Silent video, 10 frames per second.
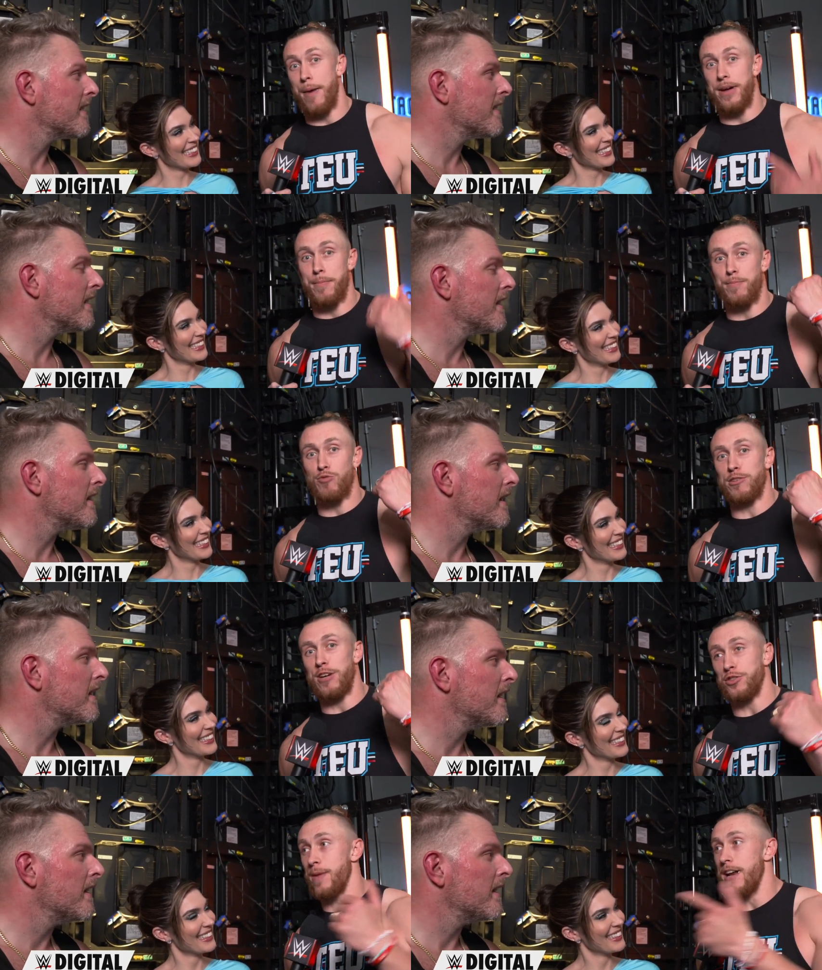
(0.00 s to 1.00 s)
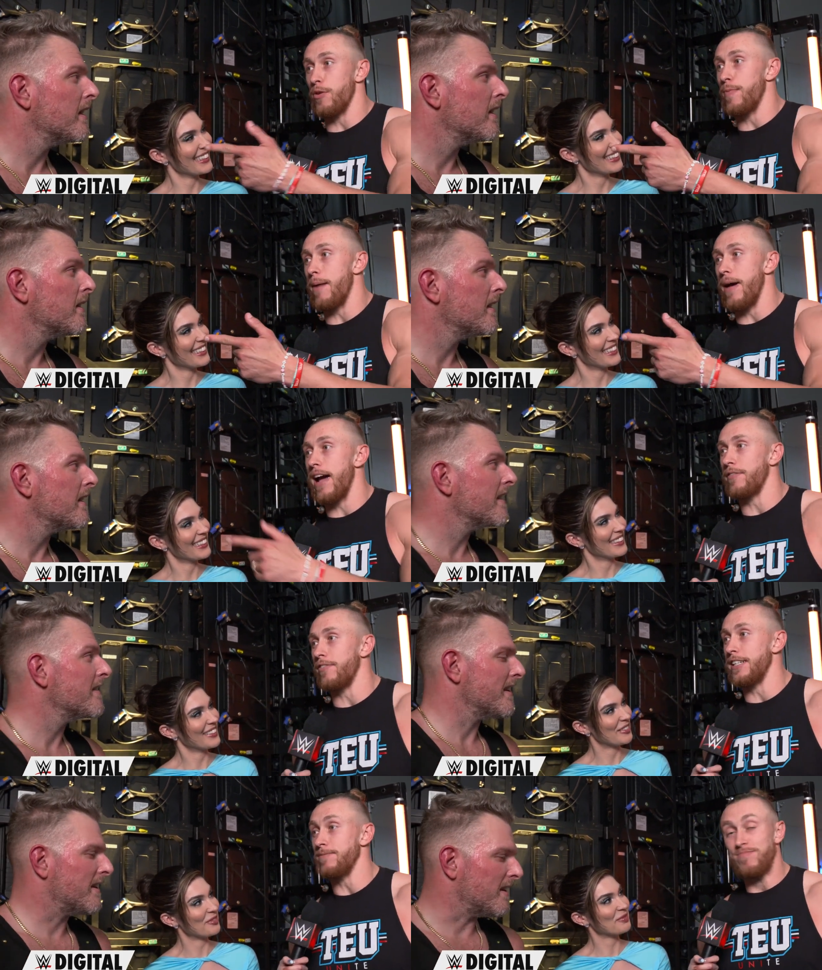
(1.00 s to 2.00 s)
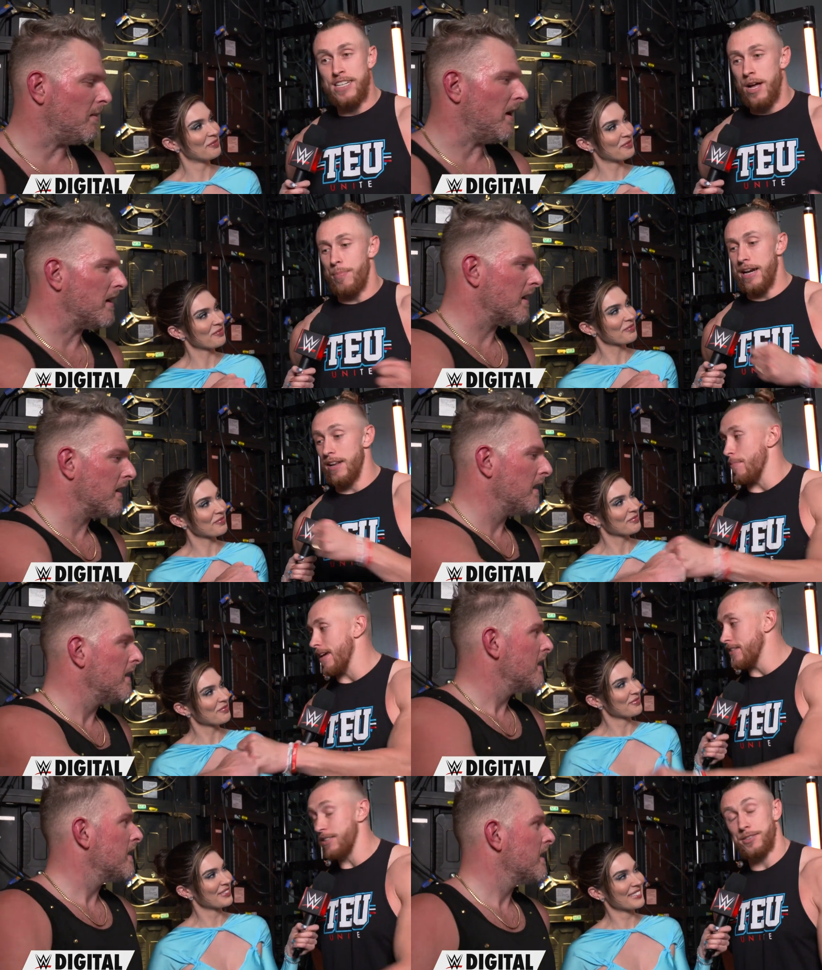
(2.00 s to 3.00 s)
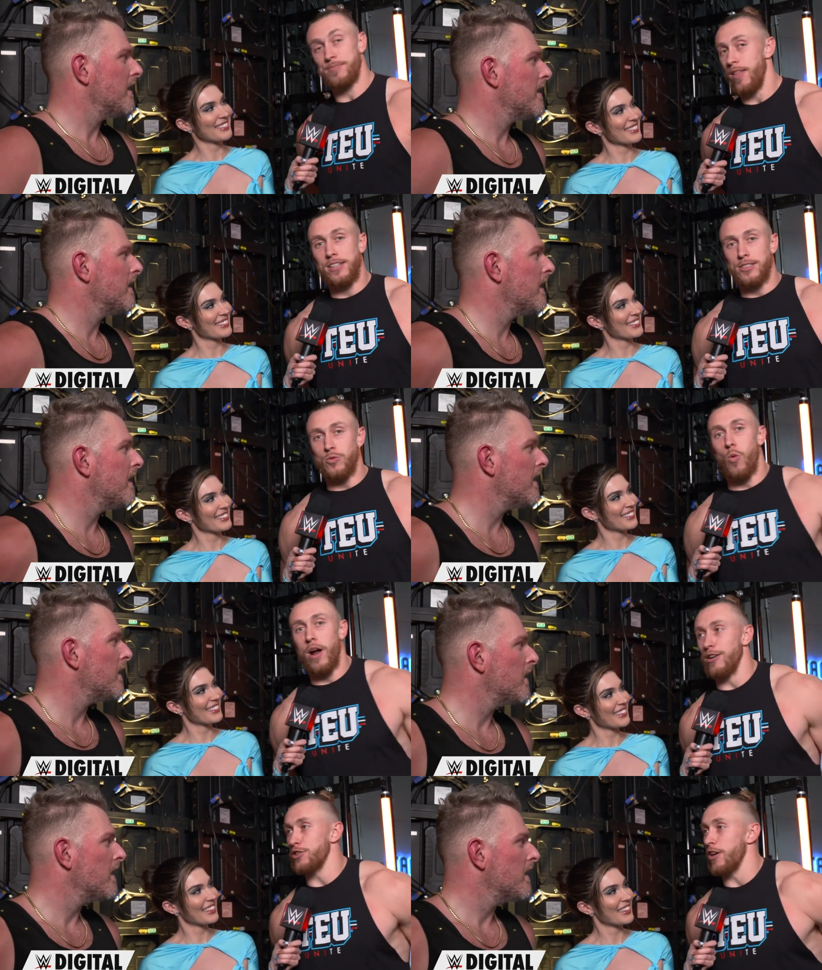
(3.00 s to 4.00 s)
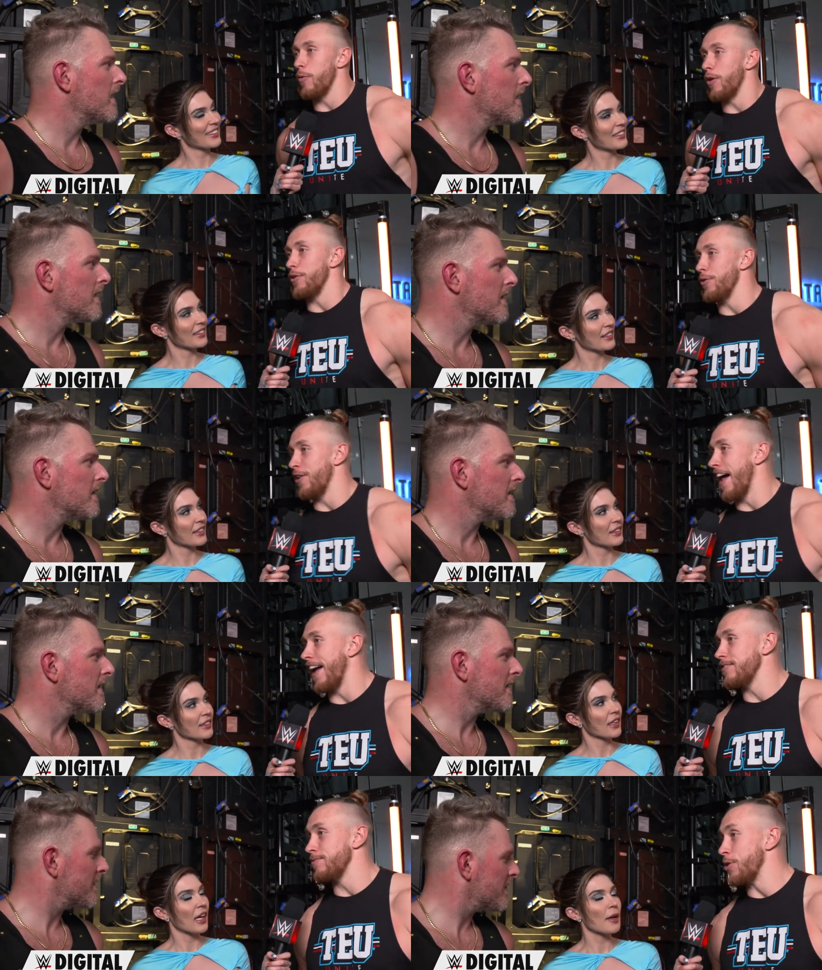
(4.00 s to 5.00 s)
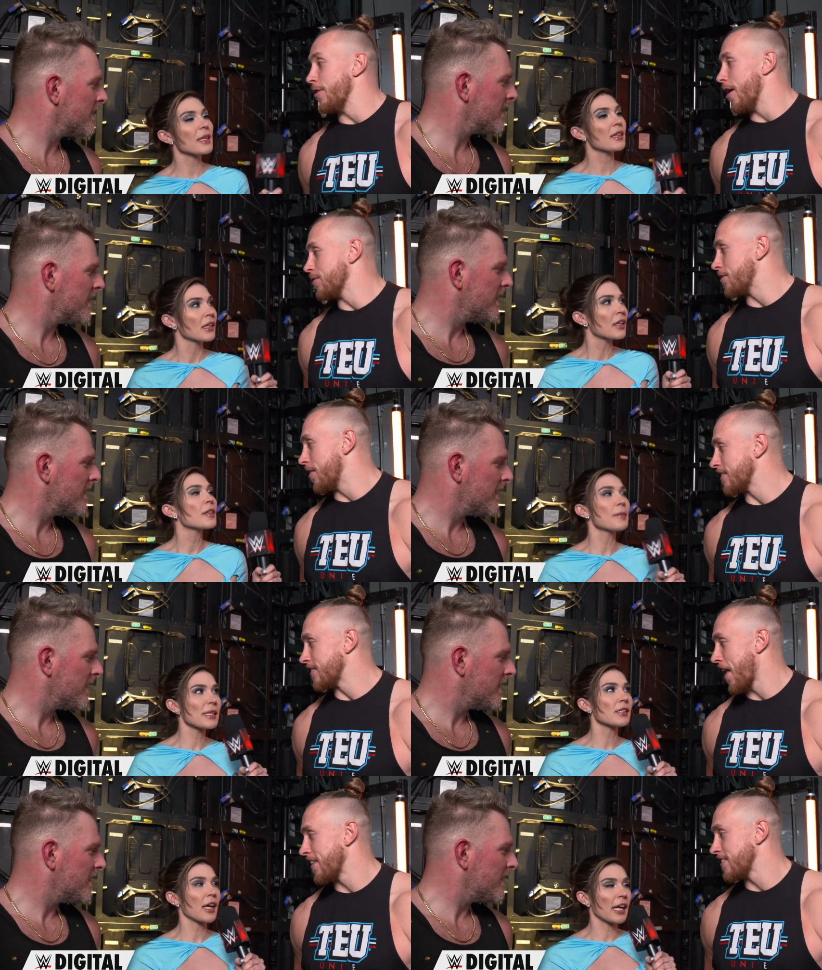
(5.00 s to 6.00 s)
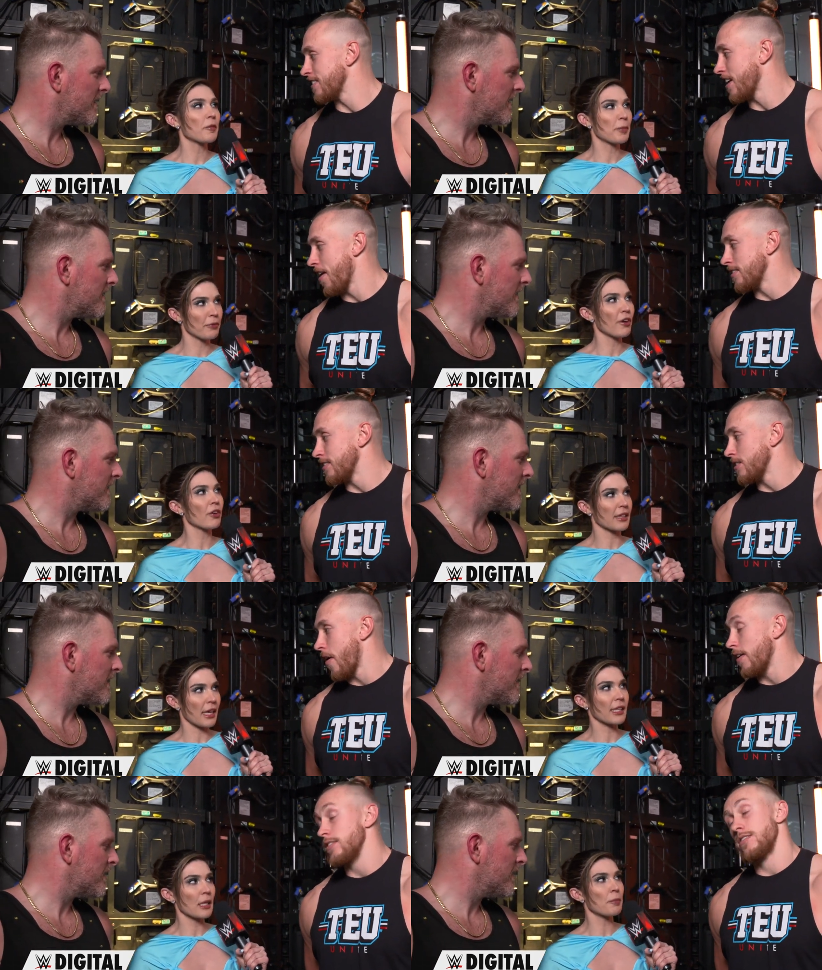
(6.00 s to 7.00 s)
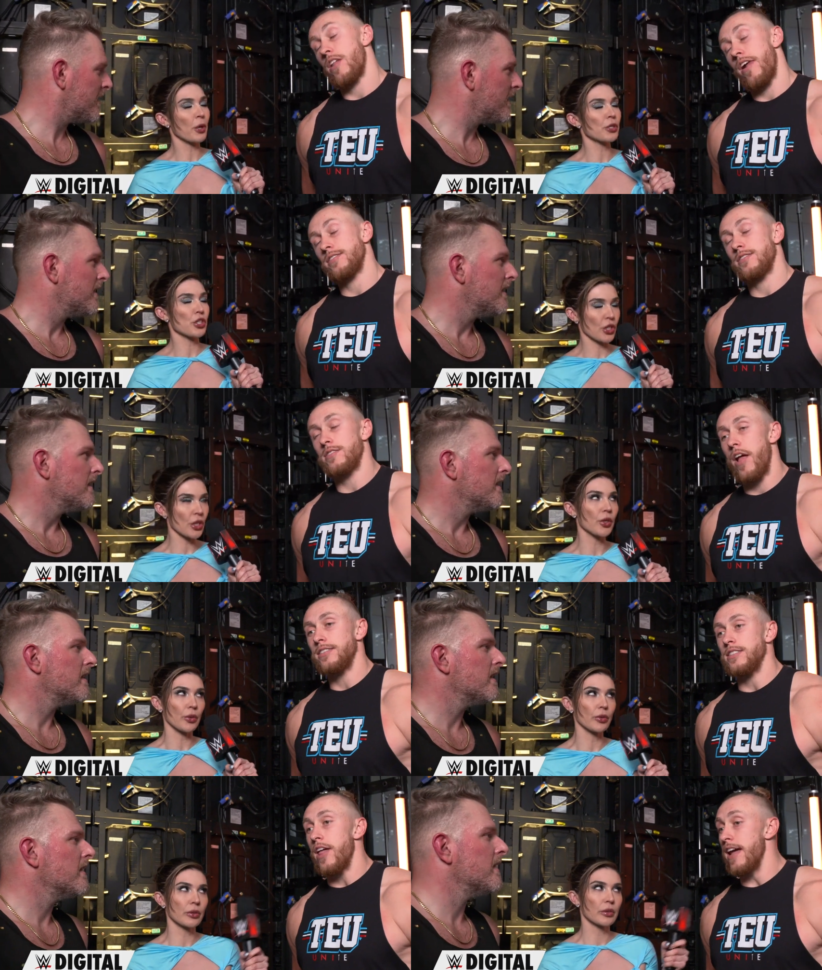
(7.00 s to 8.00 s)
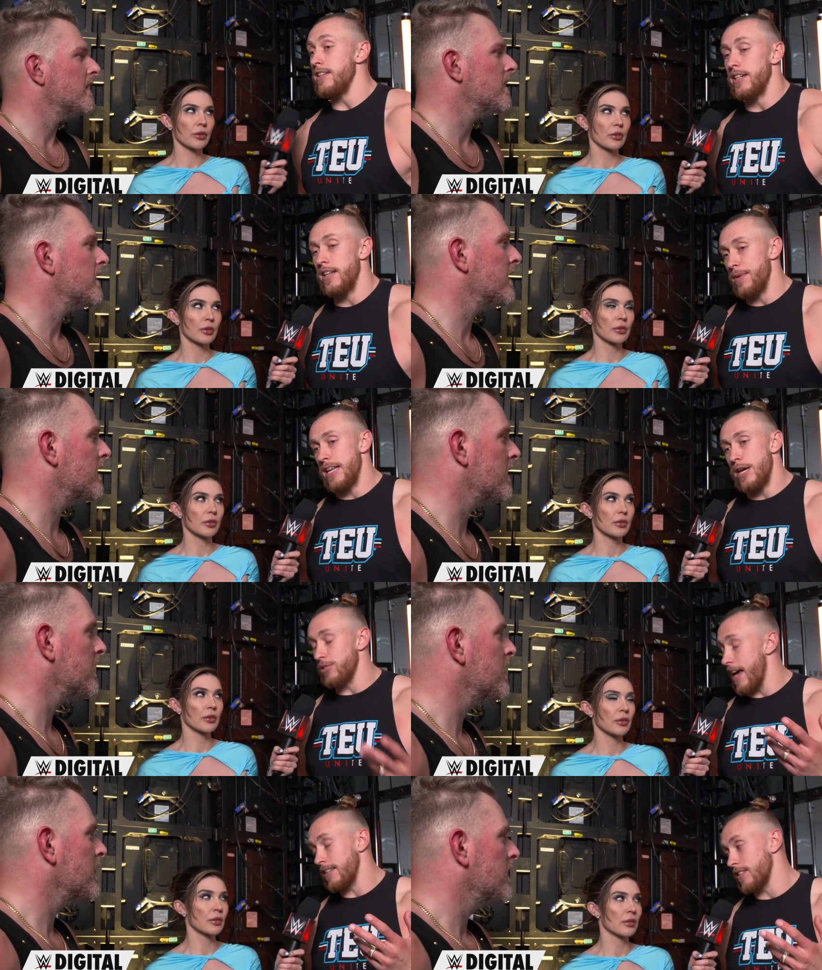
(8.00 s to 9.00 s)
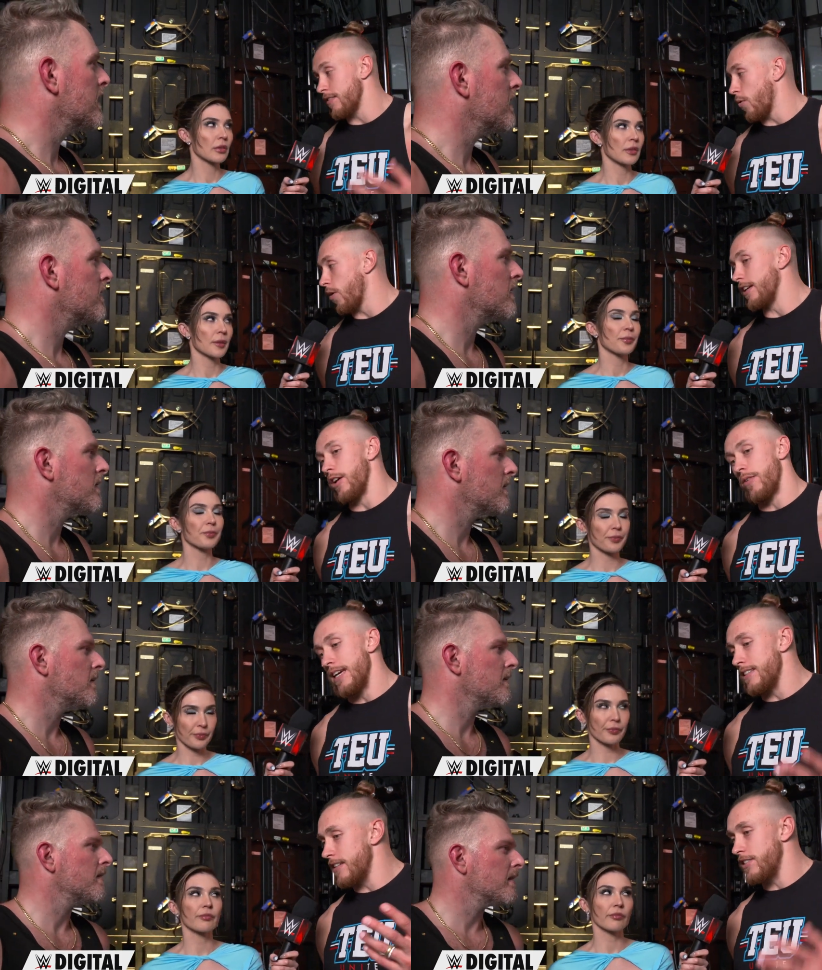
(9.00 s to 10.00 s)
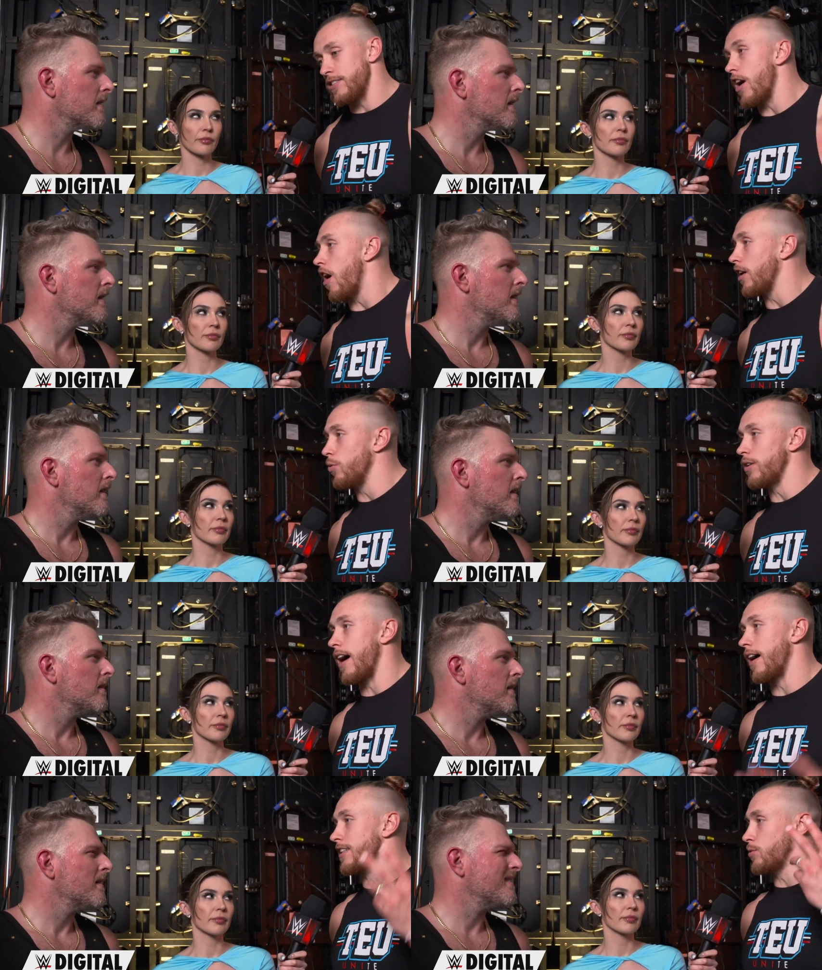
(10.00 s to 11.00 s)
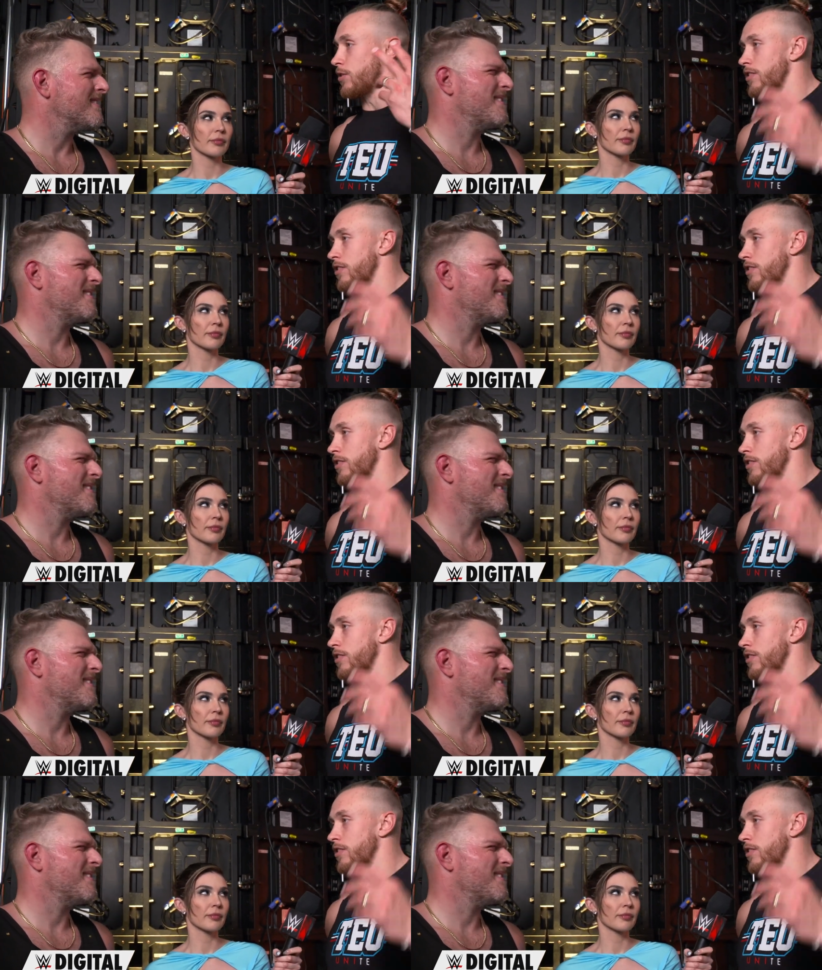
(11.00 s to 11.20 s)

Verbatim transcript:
Speaker 1: I mean, I'm at WrestleMania with Pat McAfee, beating The Miz. What else could I want to do tonight? I Who mean, knows?
Speaker 2: The Miz kind of provoked that. He pushed you.
Speaker 1: He did. I mean, he was asking for it. You know, he's a, just that Hollywood guy, likes to wear